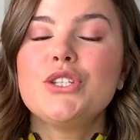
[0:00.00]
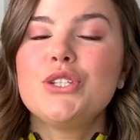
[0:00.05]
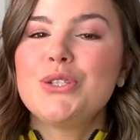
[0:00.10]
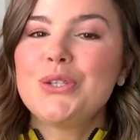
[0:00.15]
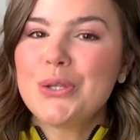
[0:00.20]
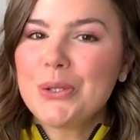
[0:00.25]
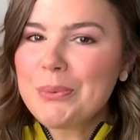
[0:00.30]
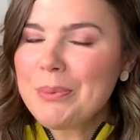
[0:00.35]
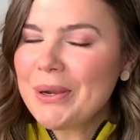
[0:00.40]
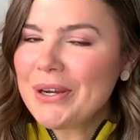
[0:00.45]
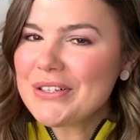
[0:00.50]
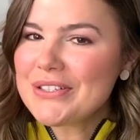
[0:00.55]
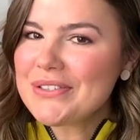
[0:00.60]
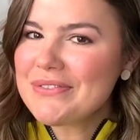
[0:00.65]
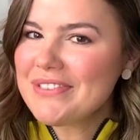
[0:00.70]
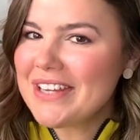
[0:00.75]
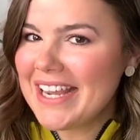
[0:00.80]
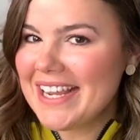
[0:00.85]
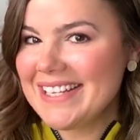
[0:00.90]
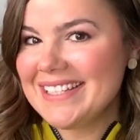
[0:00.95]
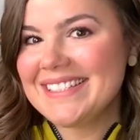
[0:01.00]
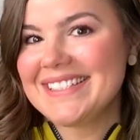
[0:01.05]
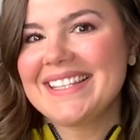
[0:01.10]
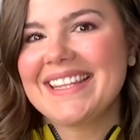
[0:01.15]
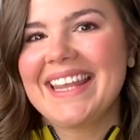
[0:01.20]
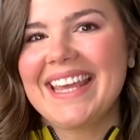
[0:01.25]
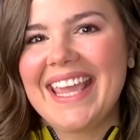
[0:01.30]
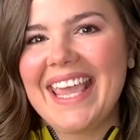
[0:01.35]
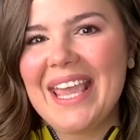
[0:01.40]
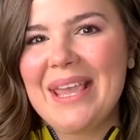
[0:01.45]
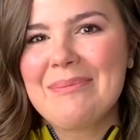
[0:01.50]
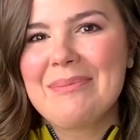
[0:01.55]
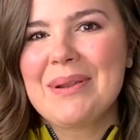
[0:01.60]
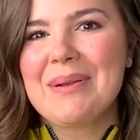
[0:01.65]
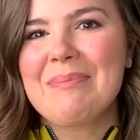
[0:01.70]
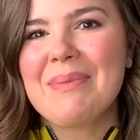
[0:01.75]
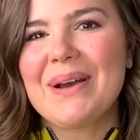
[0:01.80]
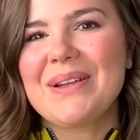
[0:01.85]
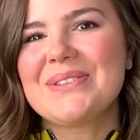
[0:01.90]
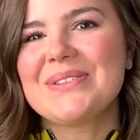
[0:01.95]
2 pairs of tights that came in a
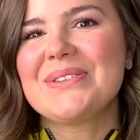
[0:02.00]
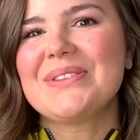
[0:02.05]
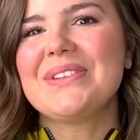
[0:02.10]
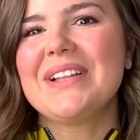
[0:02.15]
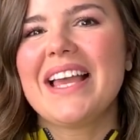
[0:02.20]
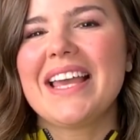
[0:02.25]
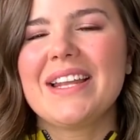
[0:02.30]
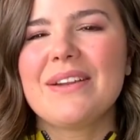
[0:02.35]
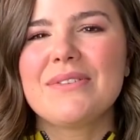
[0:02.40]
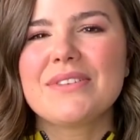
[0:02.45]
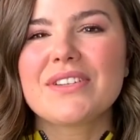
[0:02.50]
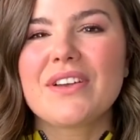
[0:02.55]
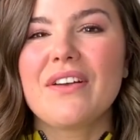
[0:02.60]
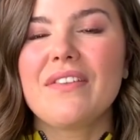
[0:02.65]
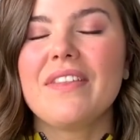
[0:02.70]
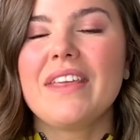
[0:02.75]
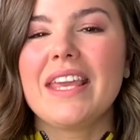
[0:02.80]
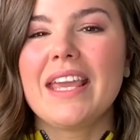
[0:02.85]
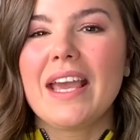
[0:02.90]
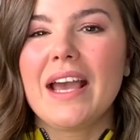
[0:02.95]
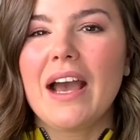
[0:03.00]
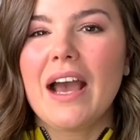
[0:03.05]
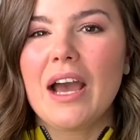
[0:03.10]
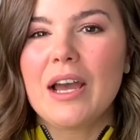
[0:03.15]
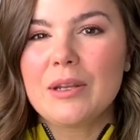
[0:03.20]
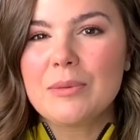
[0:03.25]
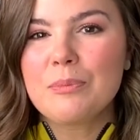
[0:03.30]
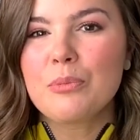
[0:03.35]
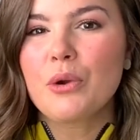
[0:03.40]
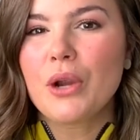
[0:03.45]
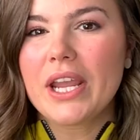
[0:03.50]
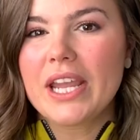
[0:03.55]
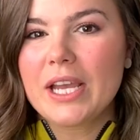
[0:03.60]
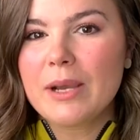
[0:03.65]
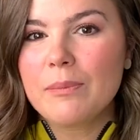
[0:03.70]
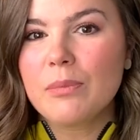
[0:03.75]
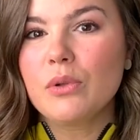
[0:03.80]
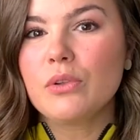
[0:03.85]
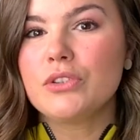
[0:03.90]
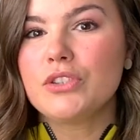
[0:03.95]
bundle, and it was called the
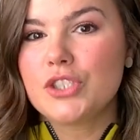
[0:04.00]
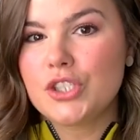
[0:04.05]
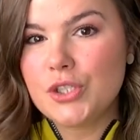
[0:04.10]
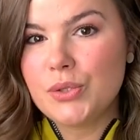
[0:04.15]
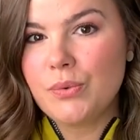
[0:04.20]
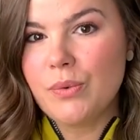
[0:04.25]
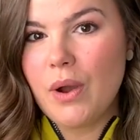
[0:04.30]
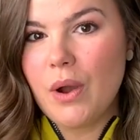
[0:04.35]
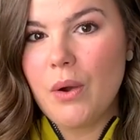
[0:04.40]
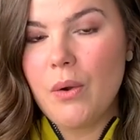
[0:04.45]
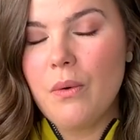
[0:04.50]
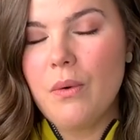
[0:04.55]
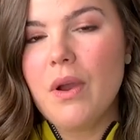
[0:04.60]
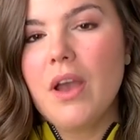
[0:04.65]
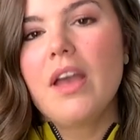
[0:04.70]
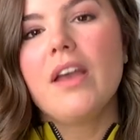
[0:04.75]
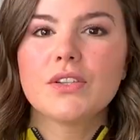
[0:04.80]
Unbreakable Duo.